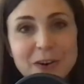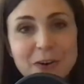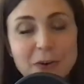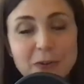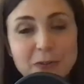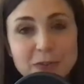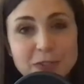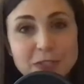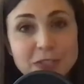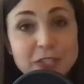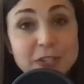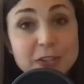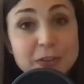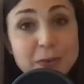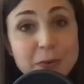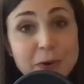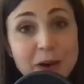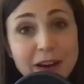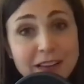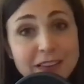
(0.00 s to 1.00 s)
over
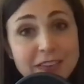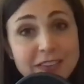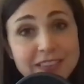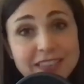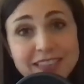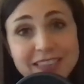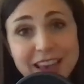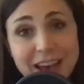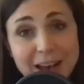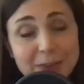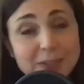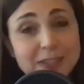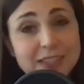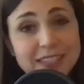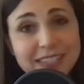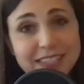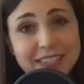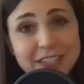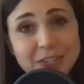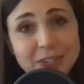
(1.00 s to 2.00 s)
two hundred
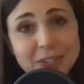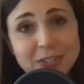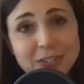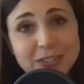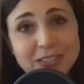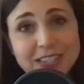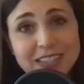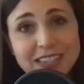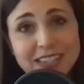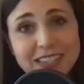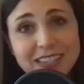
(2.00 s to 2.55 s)
thousand teachers